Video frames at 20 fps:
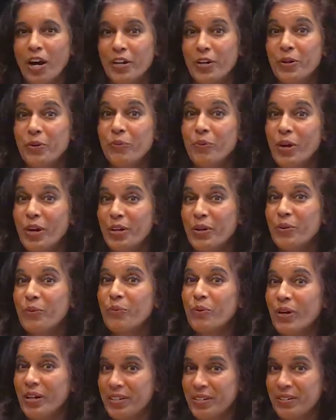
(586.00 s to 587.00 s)
Water,
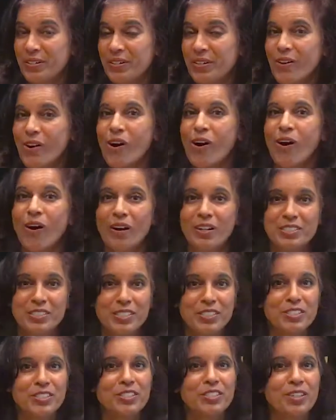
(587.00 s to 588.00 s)
water, water.
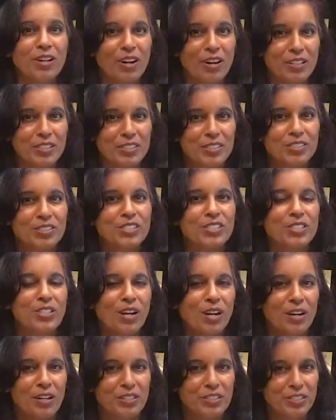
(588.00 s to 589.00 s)
Oxygen,
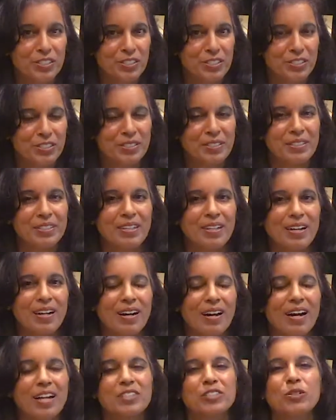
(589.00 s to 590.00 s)
oxygen, oxygen.
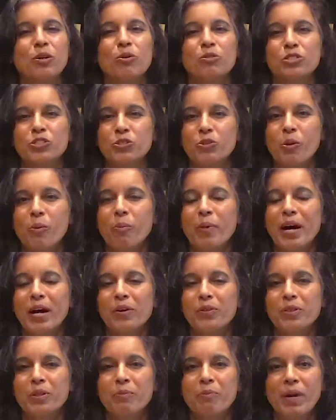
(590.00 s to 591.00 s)
I told you
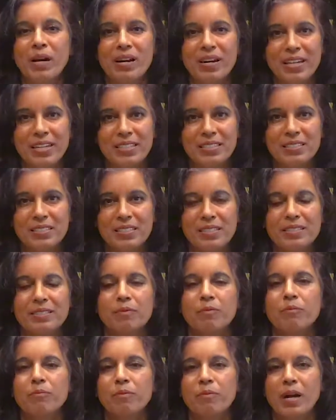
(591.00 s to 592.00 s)
about the mind.
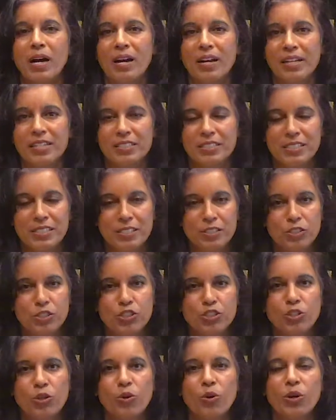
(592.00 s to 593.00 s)
Mind
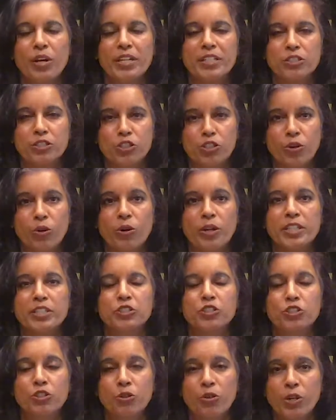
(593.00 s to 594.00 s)
is joy,
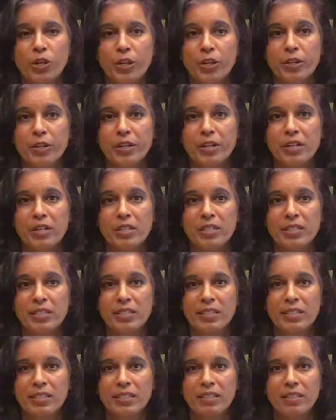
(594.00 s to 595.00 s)
joy, joy.
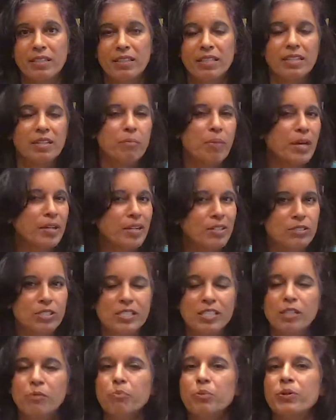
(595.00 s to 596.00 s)
Think
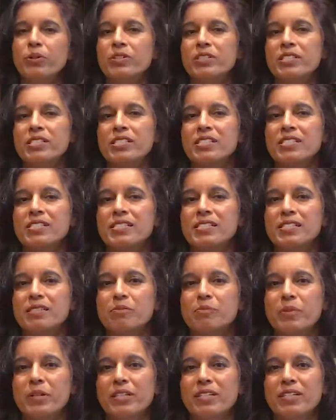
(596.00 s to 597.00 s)
about how simple this
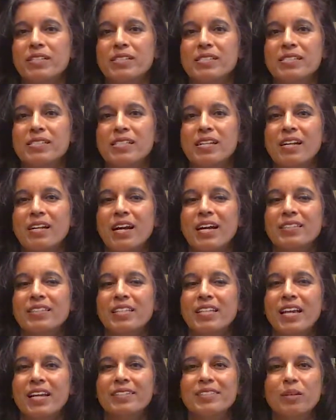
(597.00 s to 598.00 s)
is, because
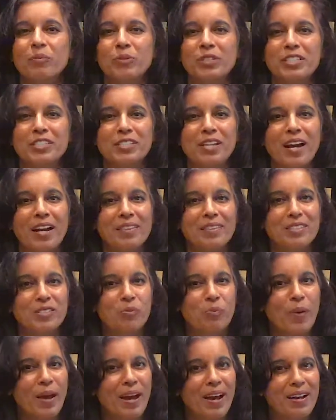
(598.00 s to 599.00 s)
at the end I'm going to
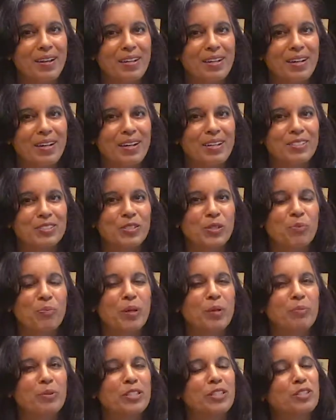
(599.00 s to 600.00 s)
tie this back
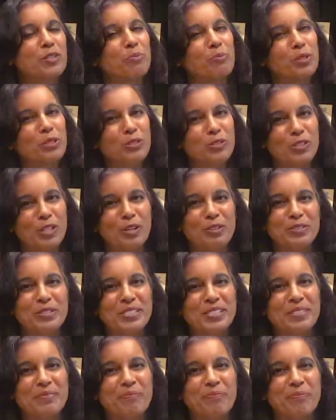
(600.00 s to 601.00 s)
to the people in the blue
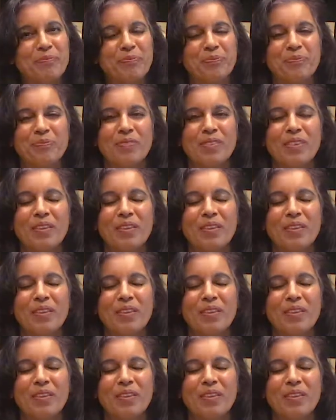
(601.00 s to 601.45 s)
zones.